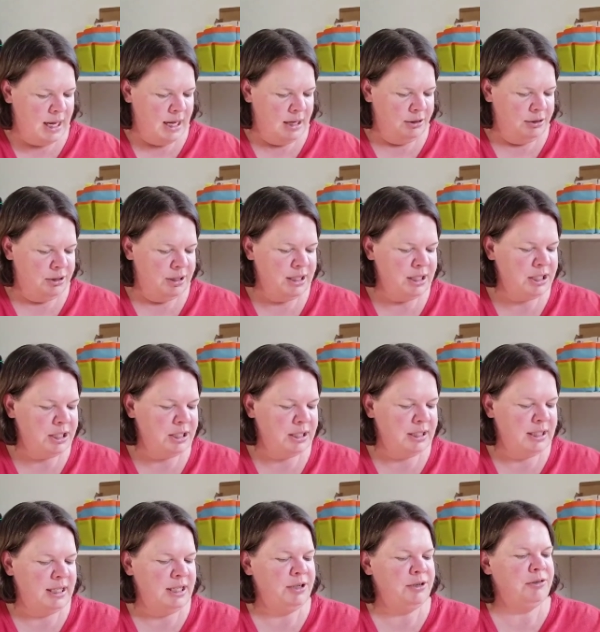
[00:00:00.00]

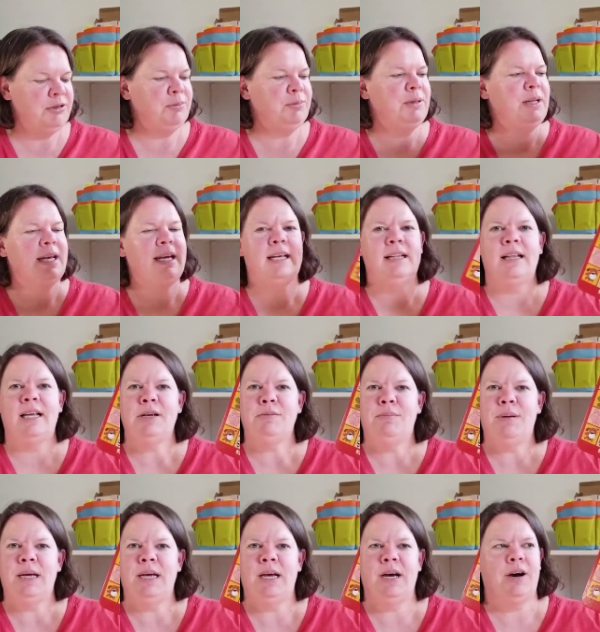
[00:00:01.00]
traditionally you would play it like
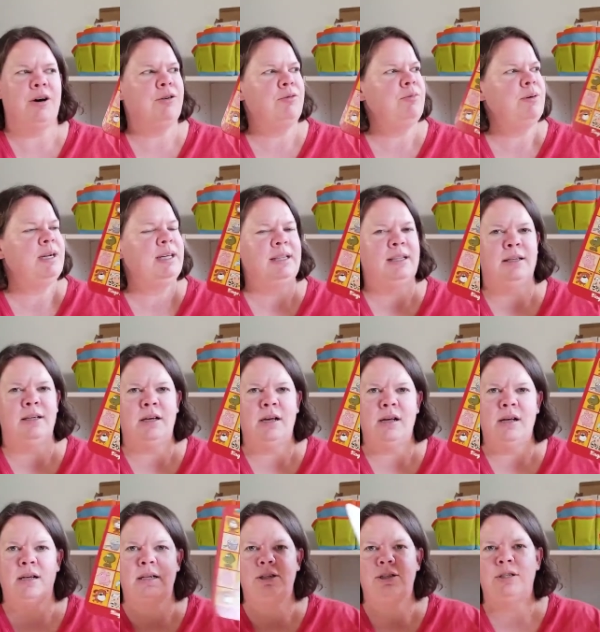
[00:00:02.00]
bingo with
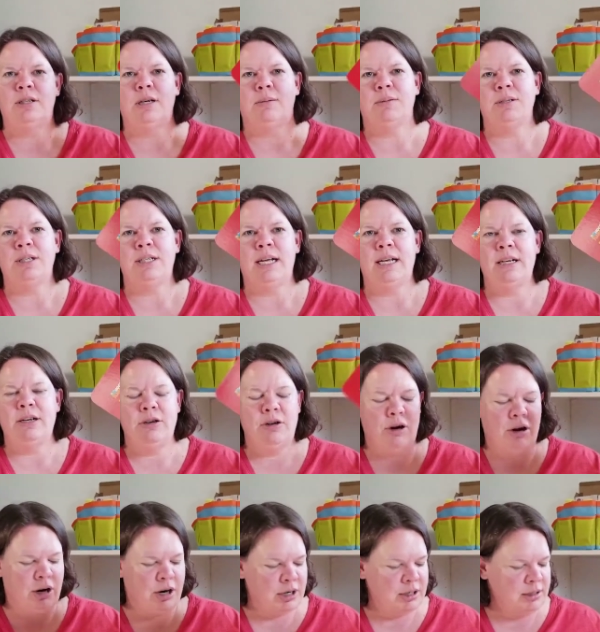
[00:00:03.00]
a double-sided
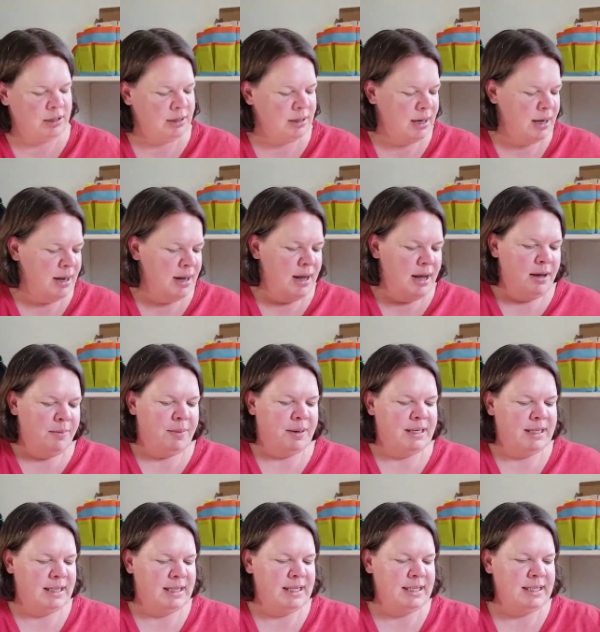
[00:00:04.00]
cards, but
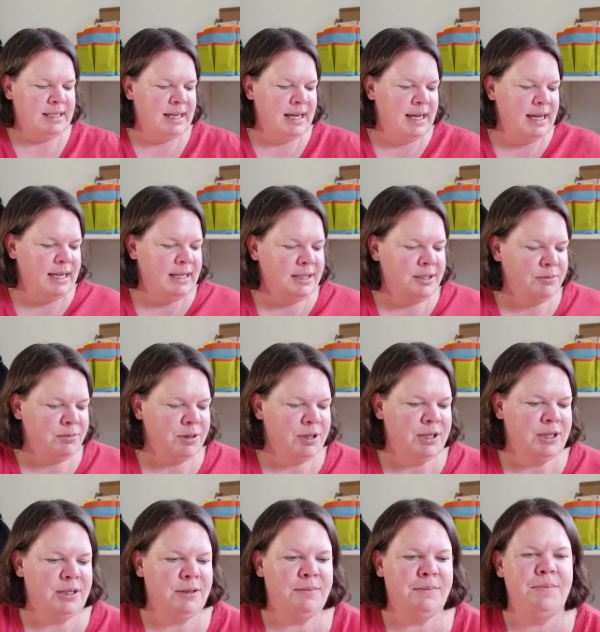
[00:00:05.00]
in this case we're
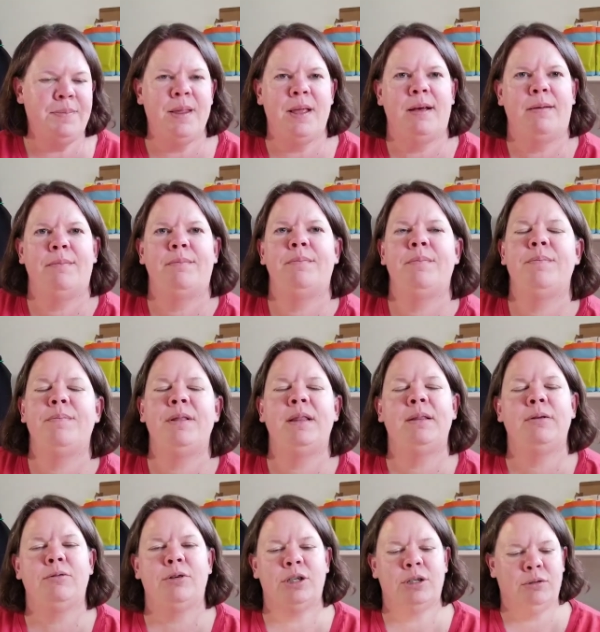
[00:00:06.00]
going
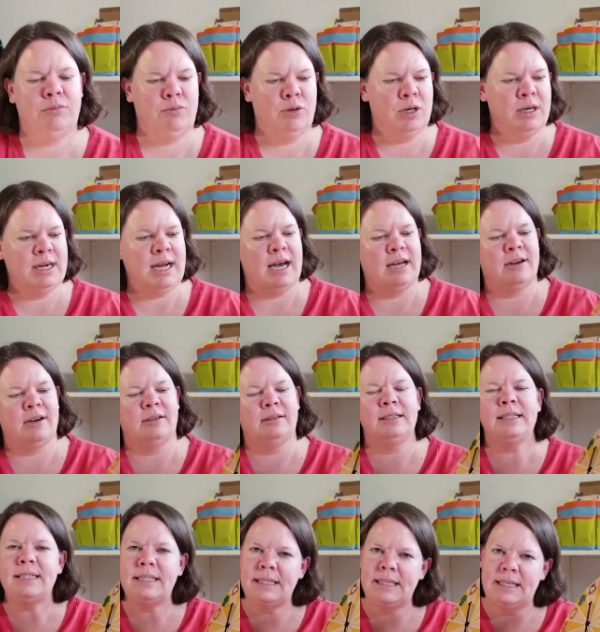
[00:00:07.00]
to work on our
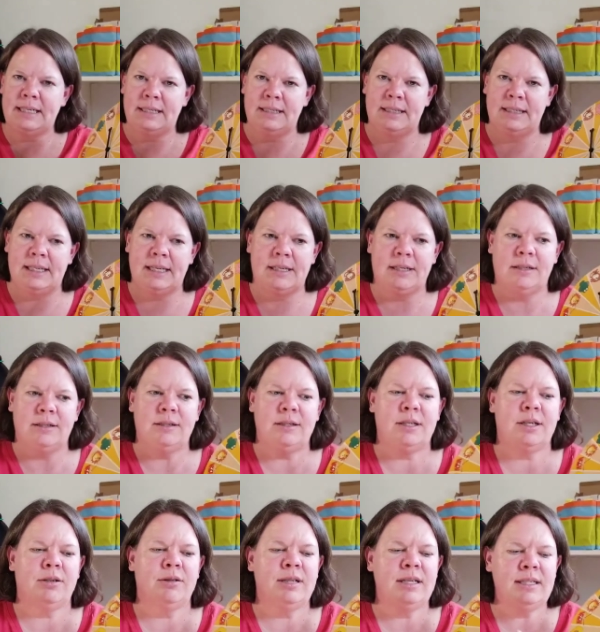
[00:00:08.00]
listening skills.
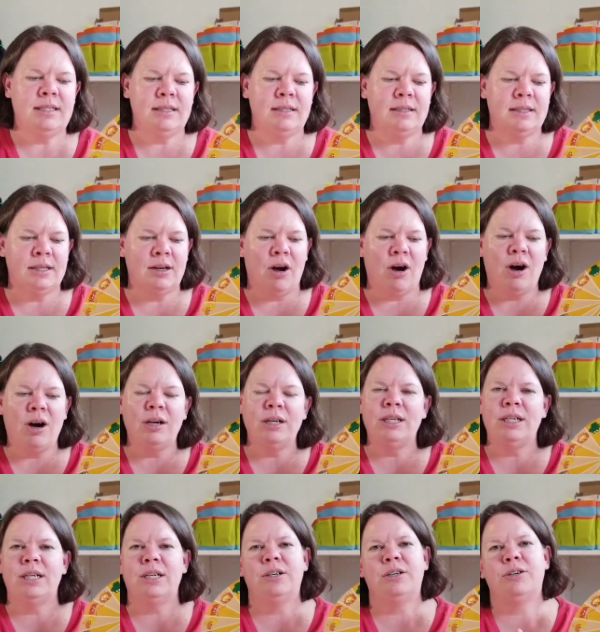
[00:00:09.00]
So this is an
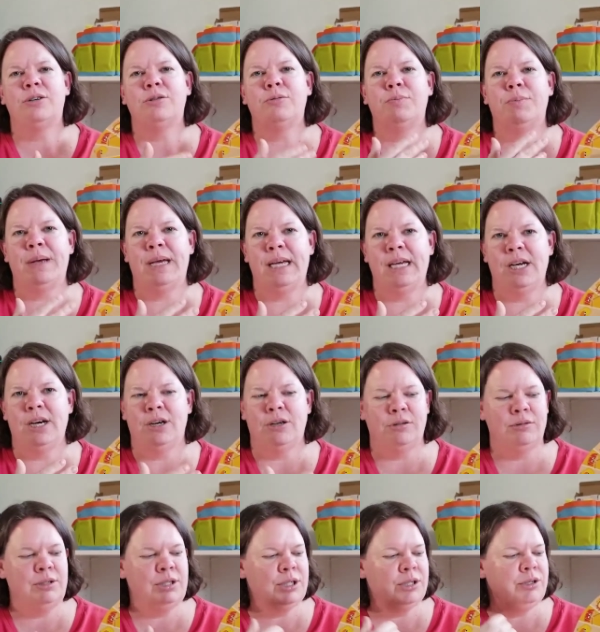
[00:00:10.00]
audio
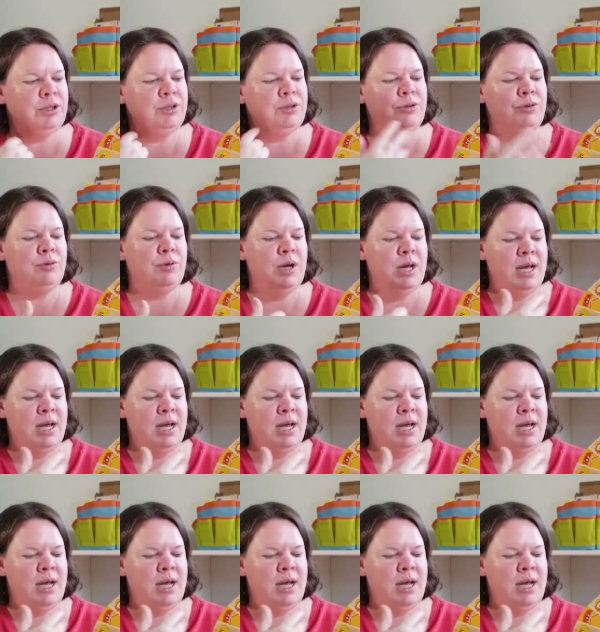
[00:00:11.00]
bingo. So you